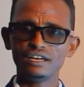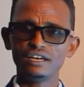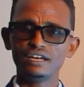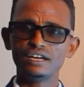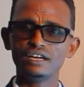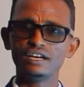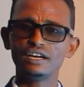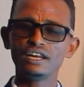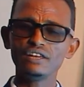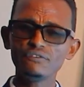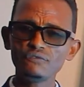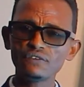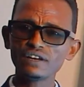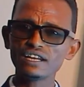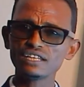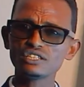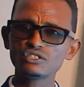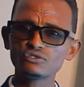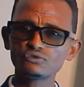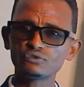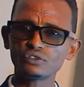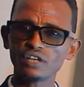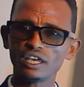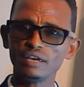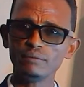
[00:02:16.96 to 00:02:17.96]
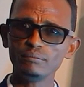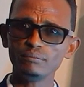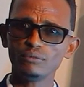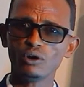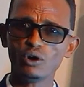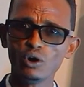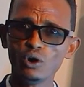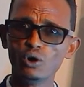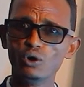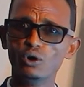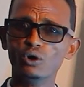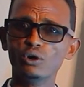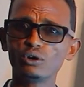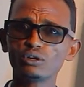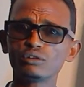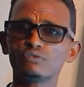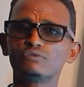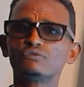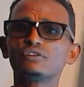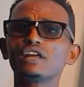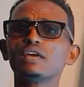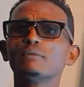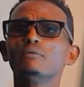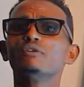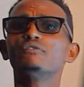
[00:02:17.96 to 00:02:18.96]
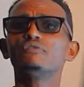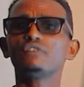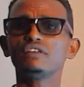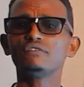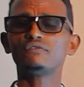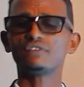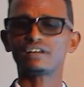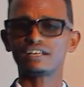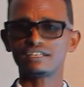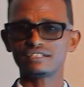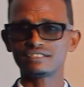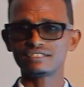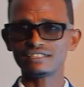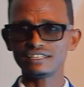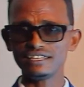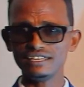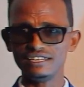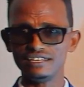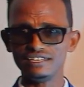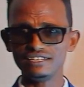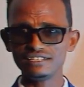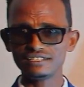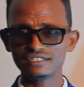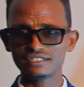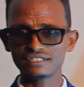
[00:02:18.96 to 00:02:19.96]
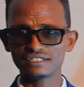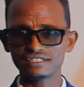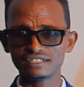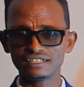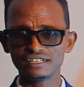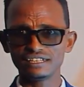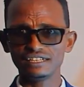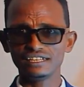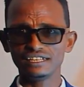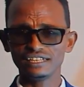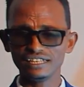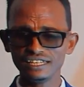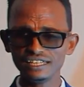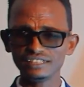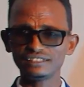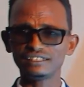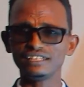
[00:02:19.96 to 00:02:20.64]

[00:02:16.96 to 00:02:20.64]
Reference frame or frame of reference is a